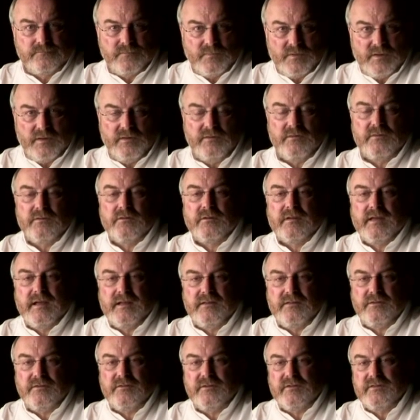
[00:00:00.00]
Right? So
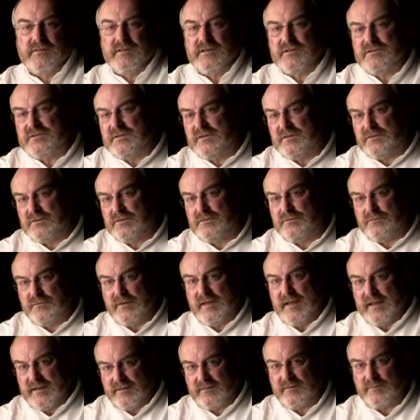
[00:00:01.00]
categorization is good for
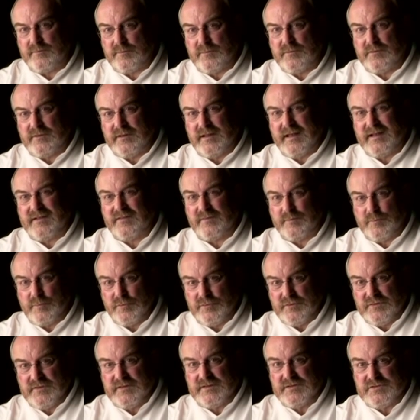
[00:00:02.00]

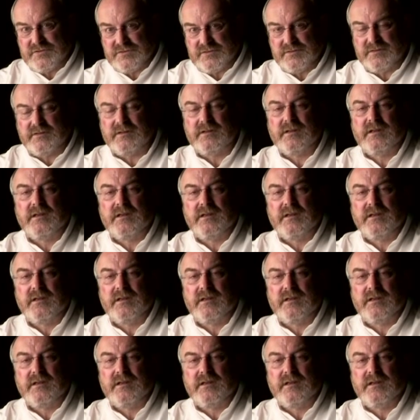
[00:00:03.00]
exploitation.